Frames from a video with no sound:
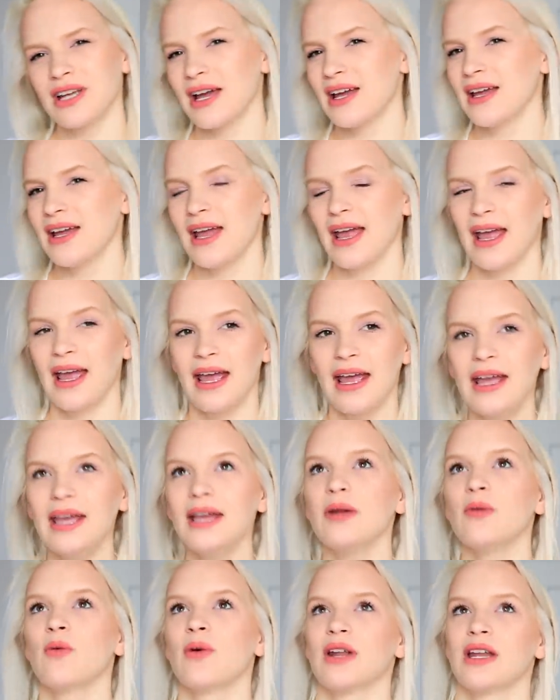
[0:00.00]
I
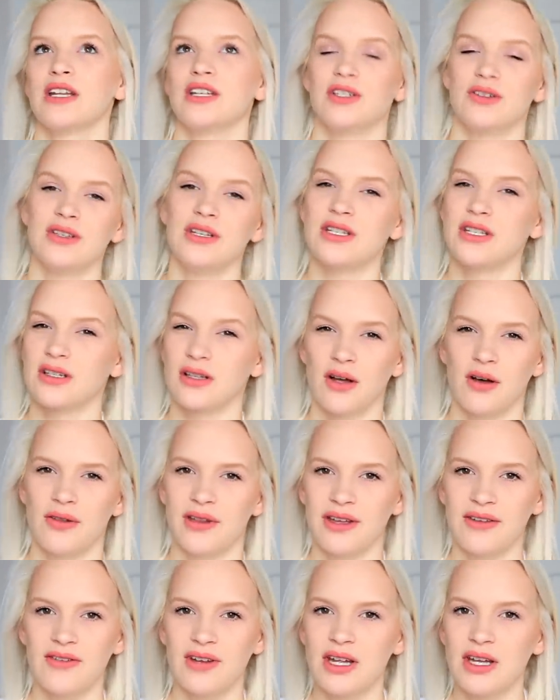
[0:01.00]
hate when I do these
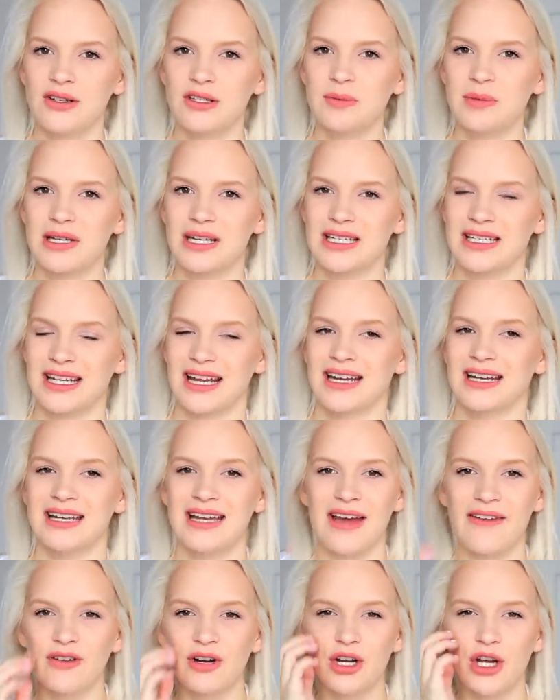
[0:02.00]
clothing videos because I
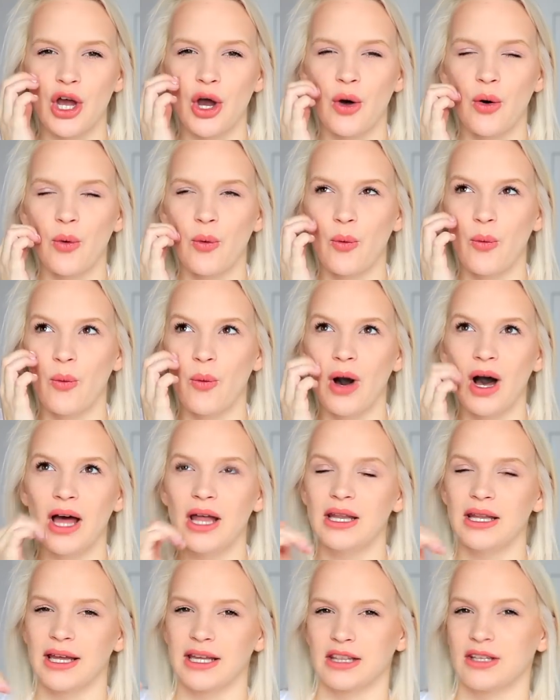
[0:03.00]
never know
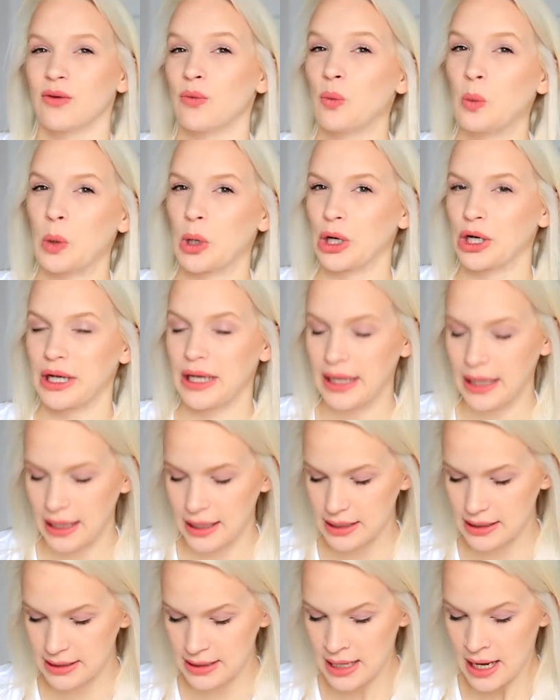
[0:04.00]
what like the wording
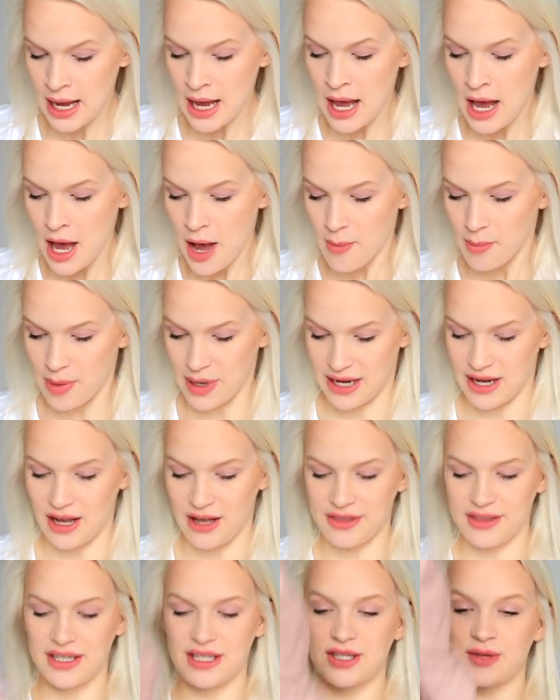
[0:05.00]
is, but I
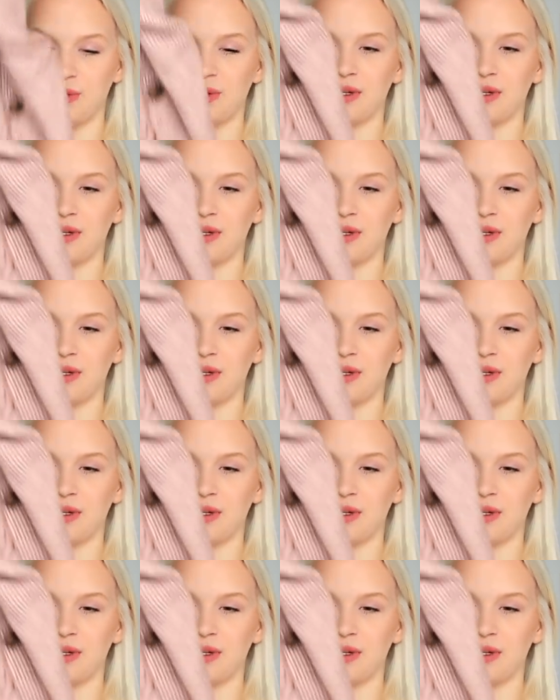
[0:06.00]
got this